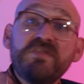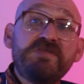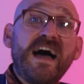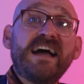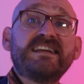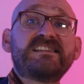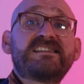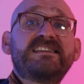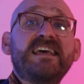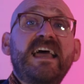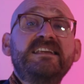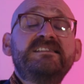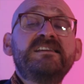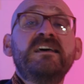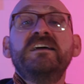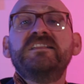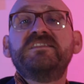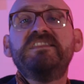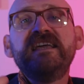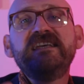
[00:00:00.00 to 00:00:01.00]
That said,
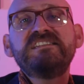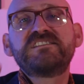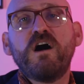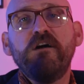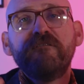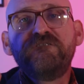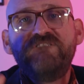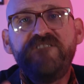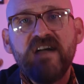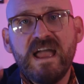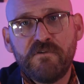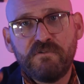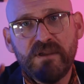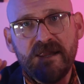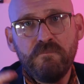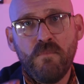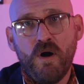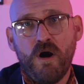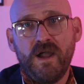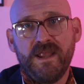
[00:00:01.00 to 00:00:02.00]
these are
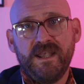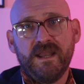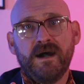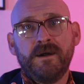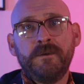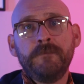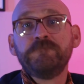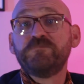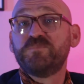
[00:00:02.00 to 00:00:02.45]
very minor.